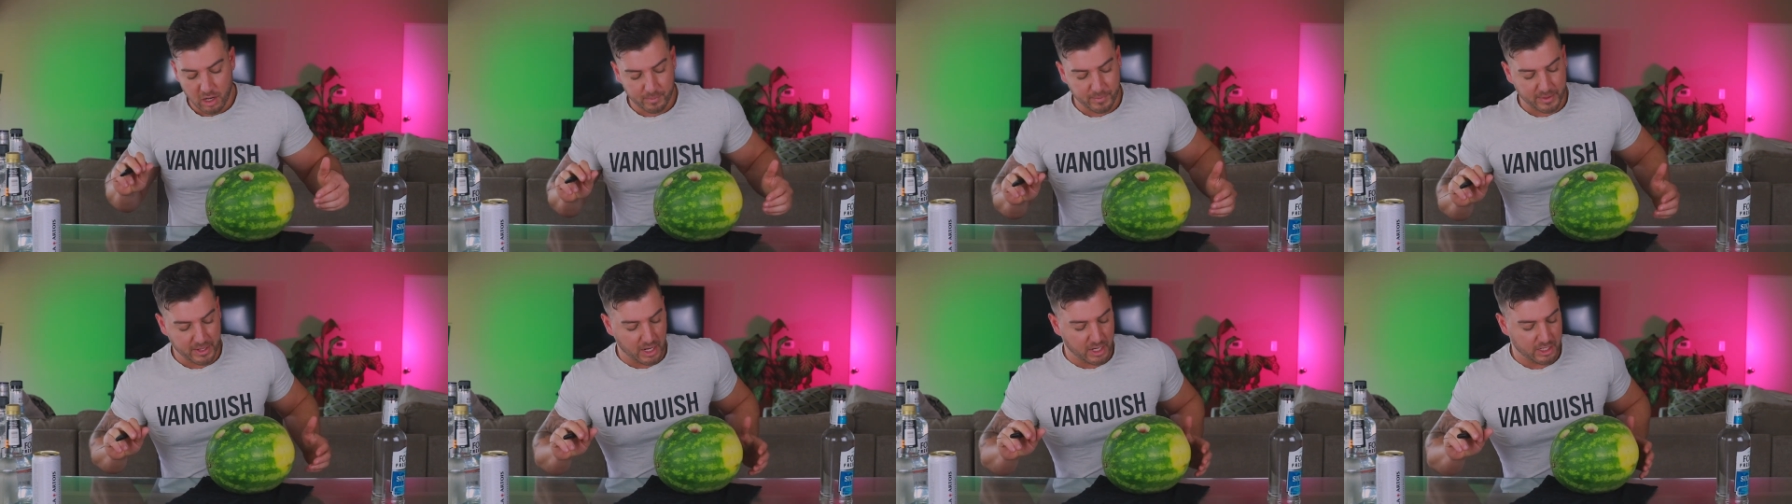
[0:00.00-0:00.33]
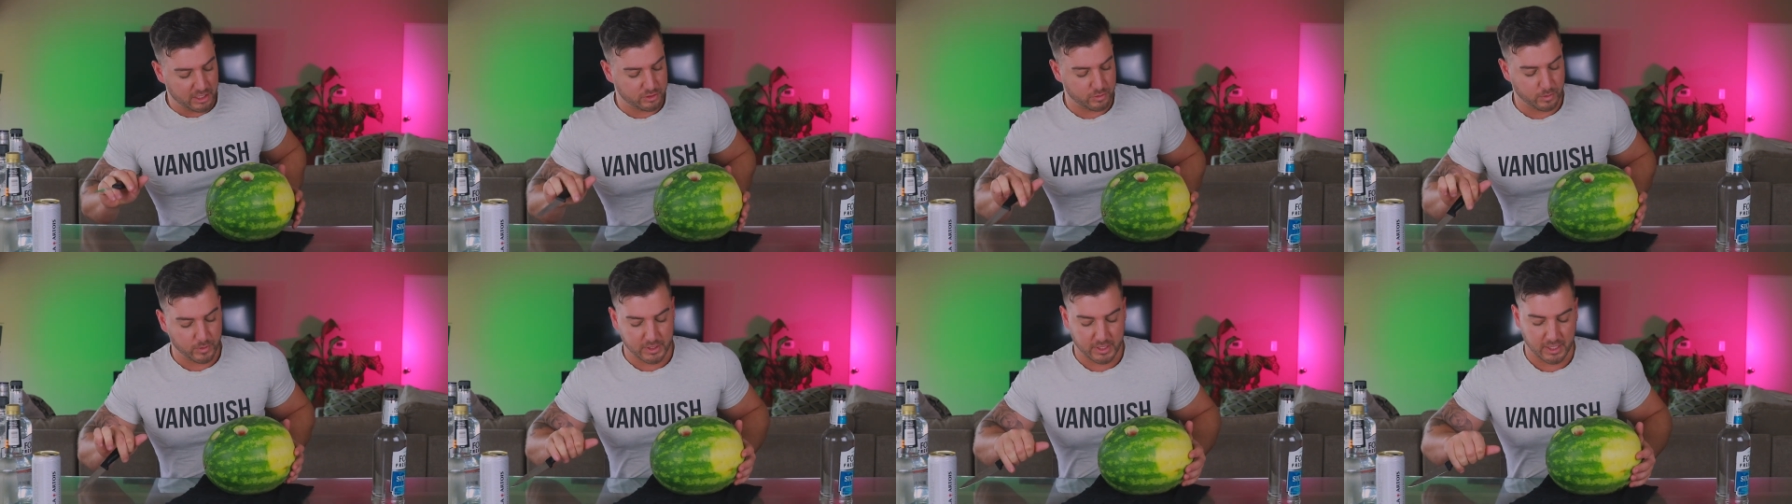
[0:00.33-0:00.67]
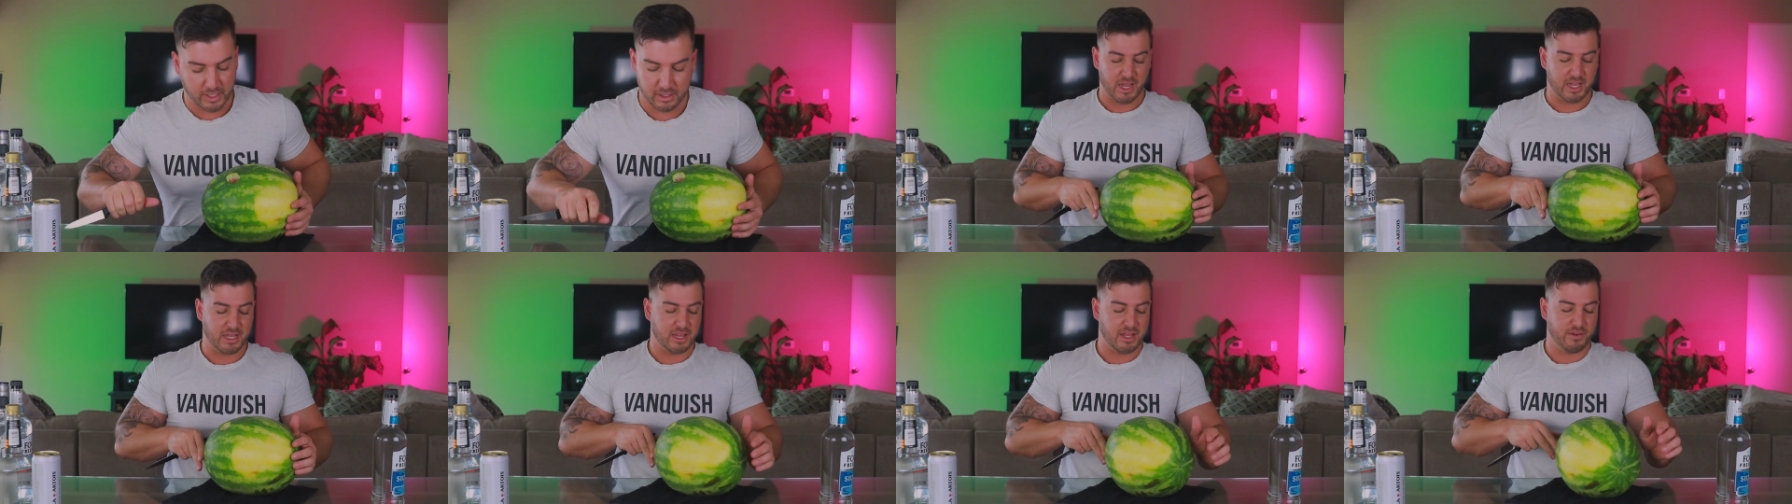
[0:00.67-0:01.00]
Oh my god, it's
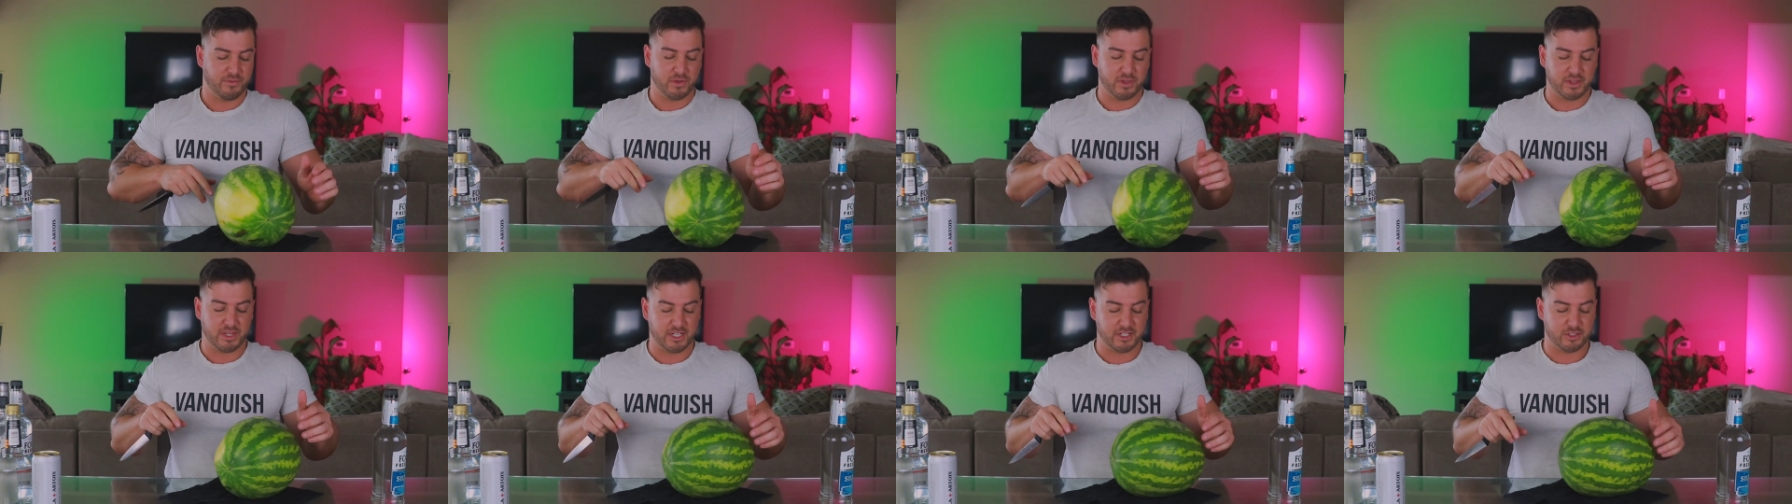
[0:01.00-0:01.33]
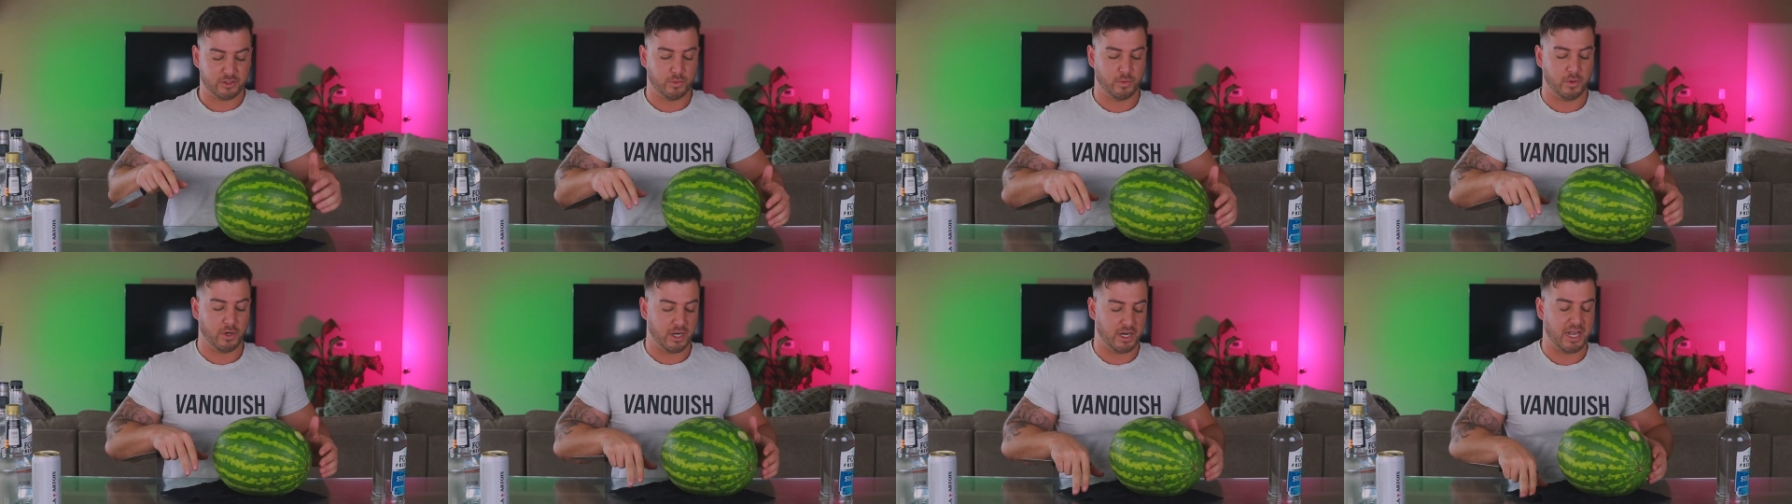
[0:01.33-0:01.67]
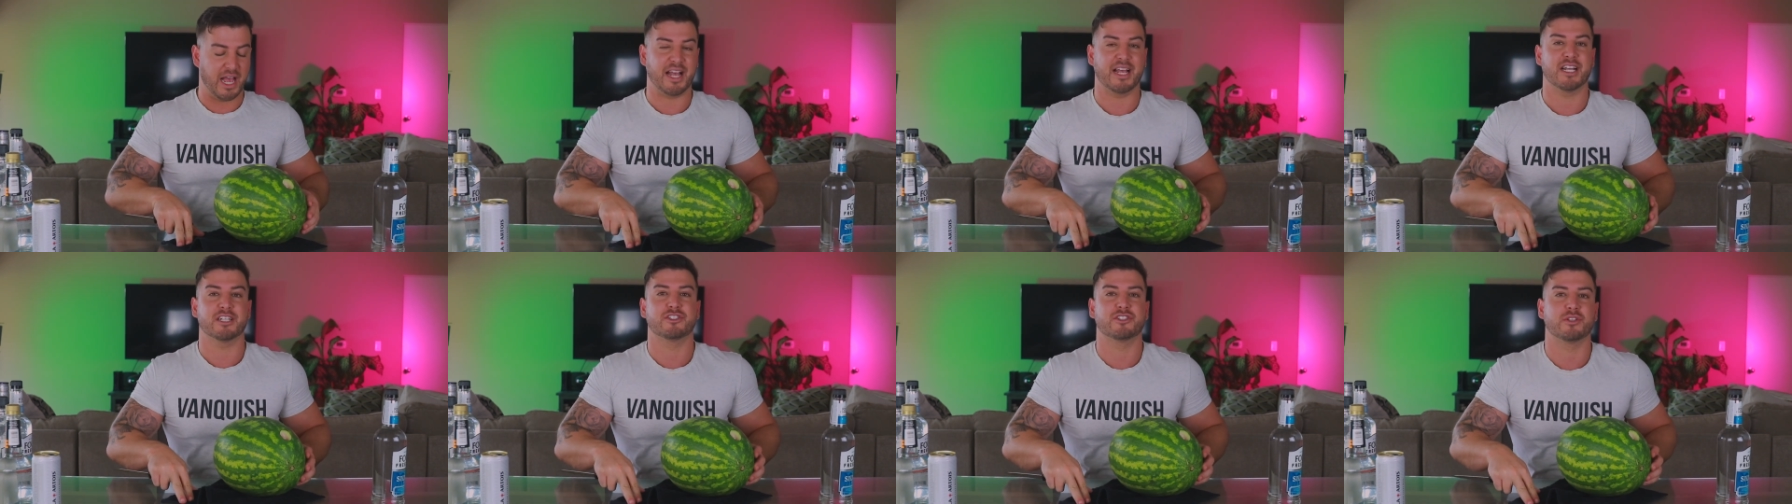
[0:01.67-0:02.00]
working. I love when things work.
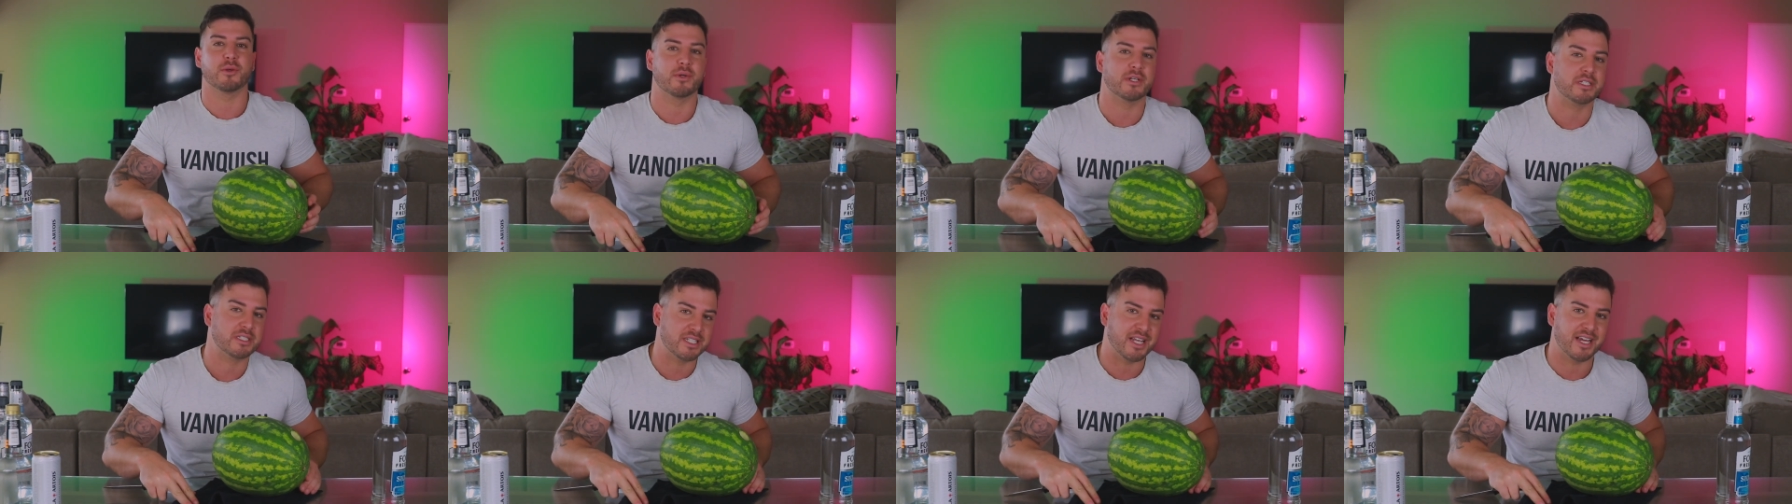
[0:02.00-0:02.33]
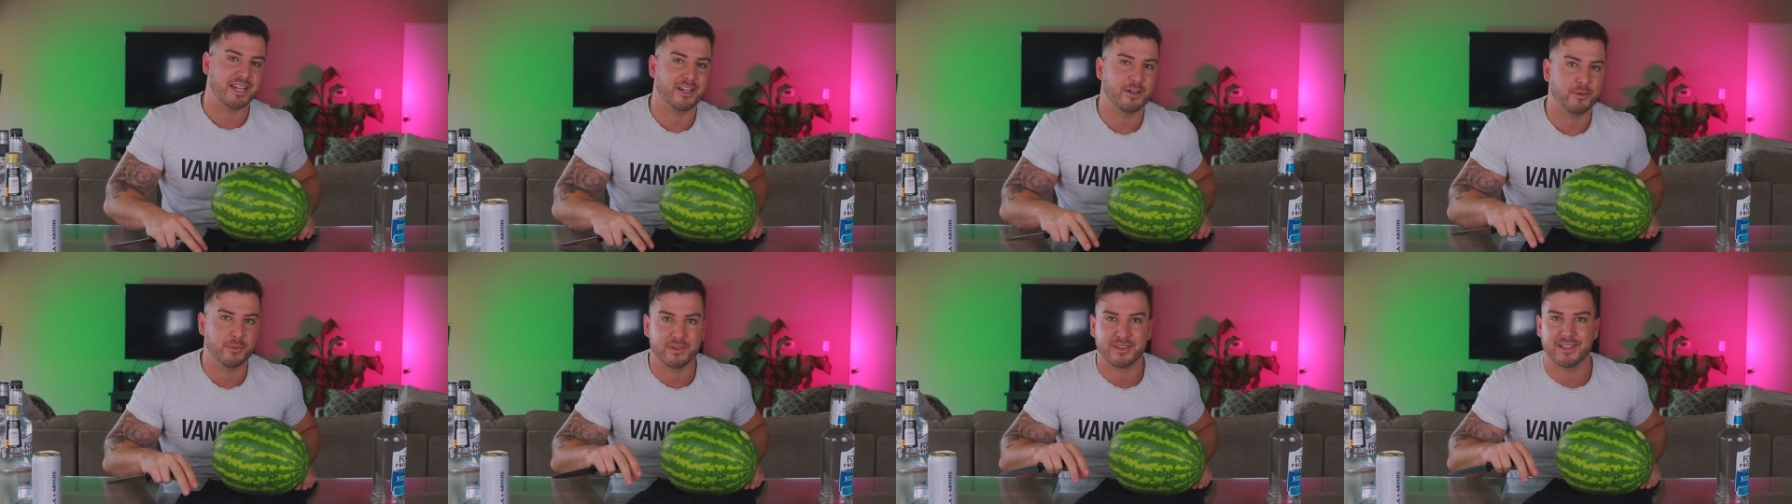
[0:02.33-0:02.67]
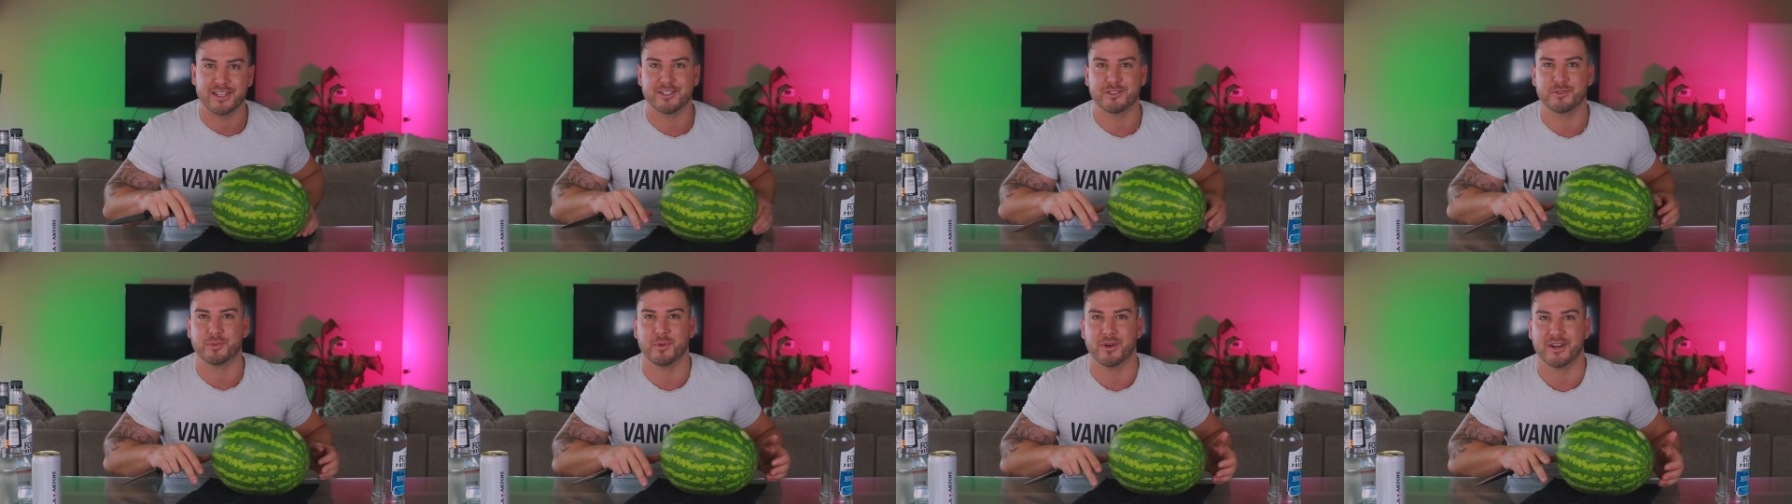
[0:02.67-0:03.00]
I get so excited when
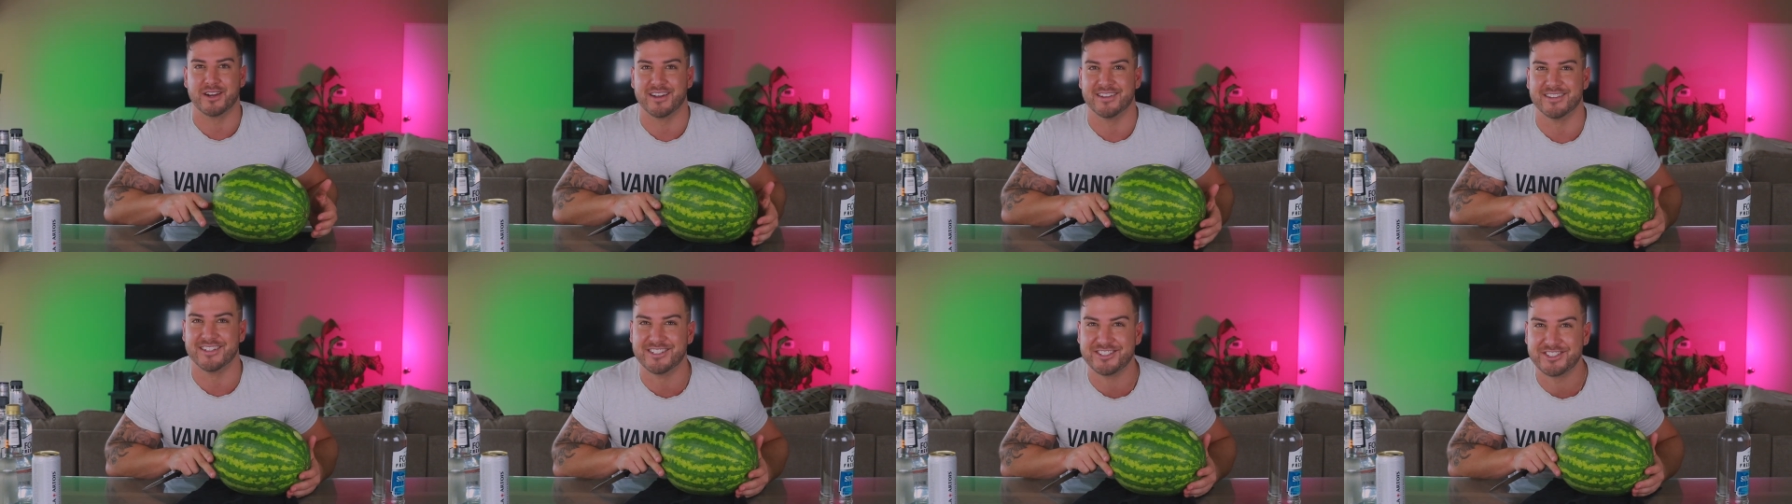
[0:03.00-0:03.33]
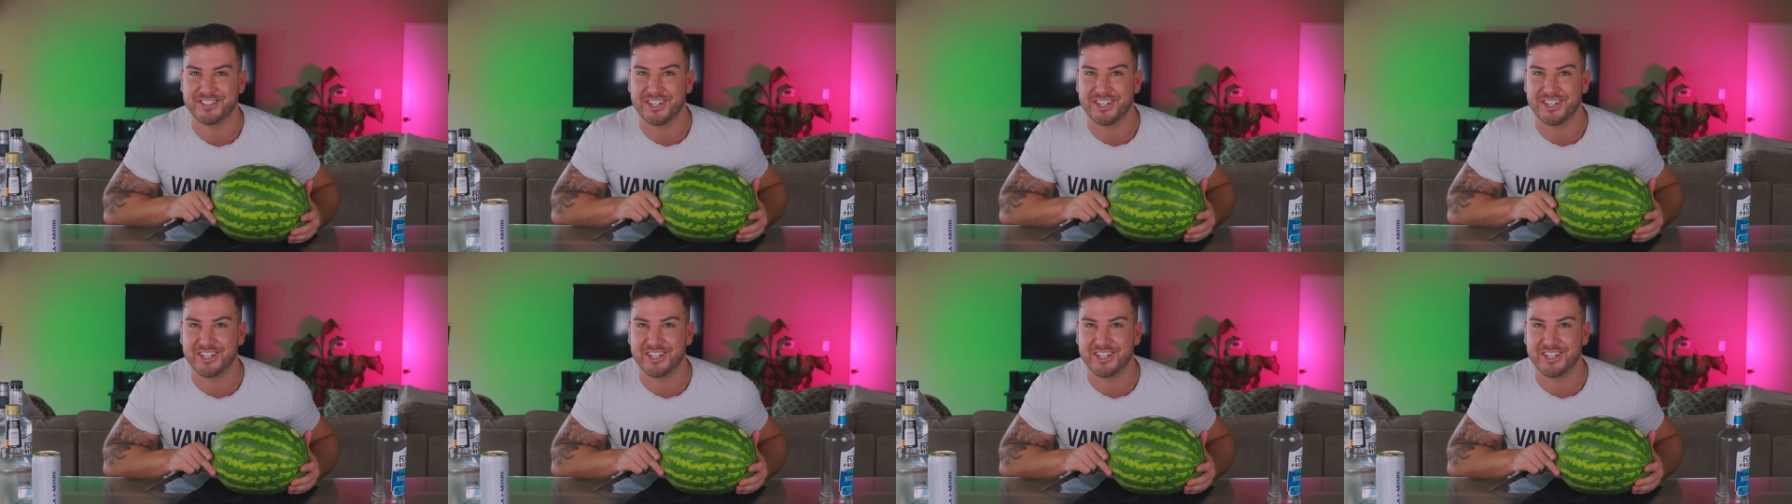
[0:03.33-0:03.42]
things work on this